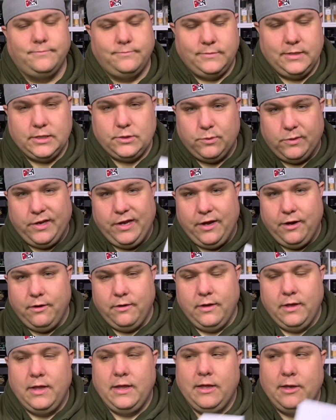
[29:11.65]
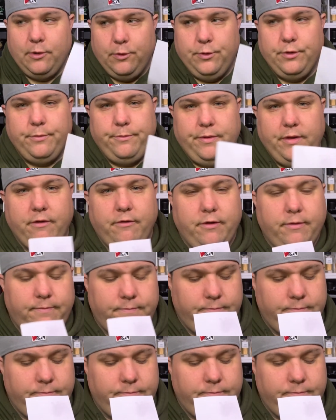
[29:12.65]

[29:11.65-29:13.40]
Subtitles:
This one here, Oud Imperium,